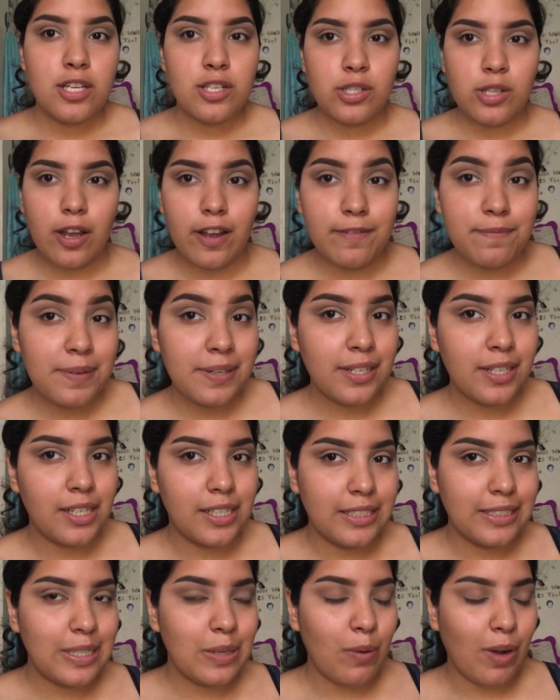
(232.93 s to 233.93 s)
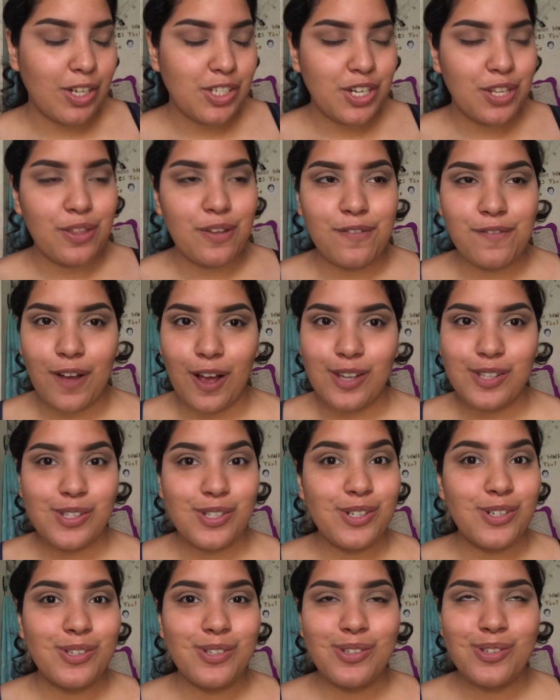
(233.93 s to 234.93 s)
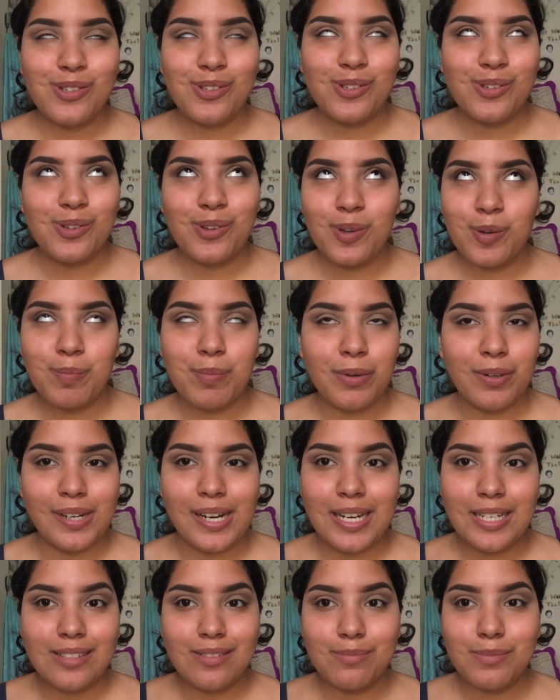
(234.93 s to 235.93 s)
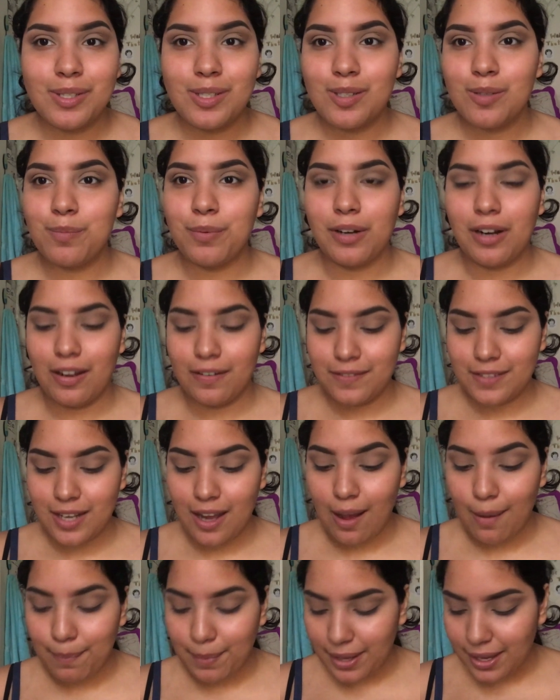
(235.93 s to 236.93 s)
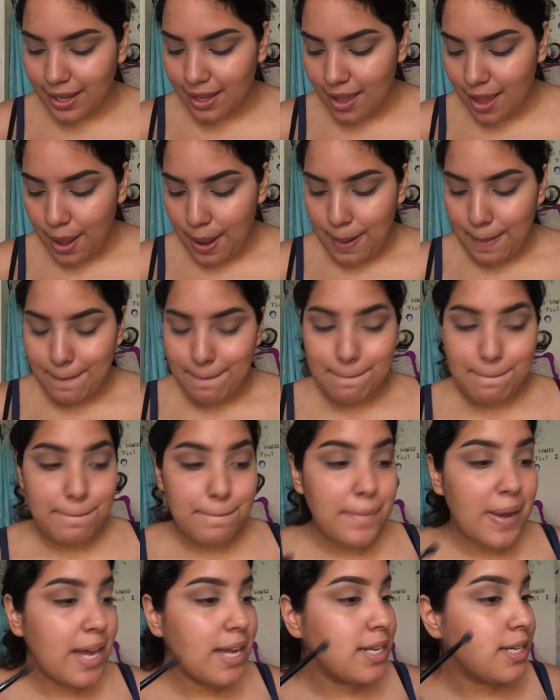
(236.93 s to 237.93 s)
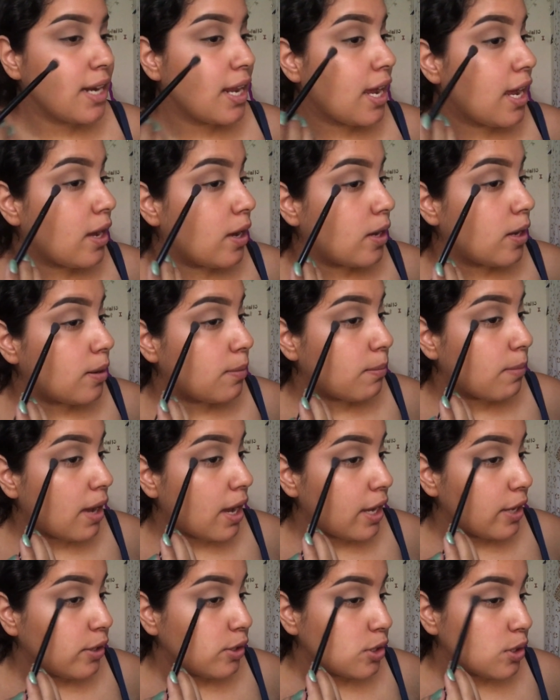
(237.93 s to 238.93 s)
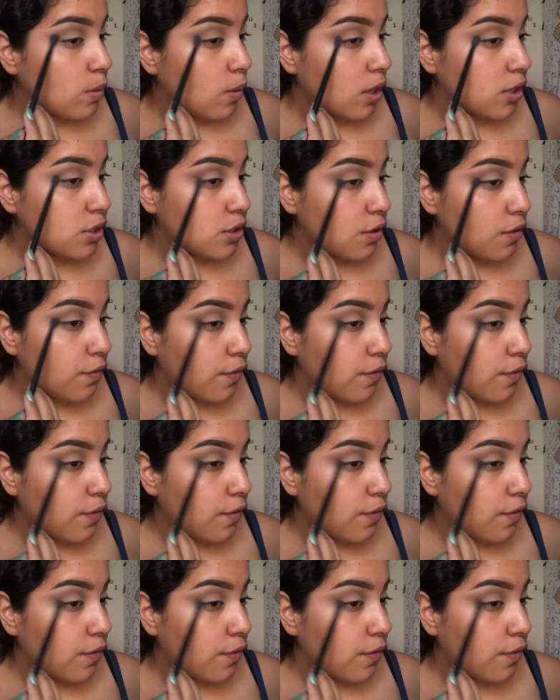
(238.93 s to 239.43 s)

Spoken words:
So I've been currently watching The Fosters, super random, super off topic, but I used to watch The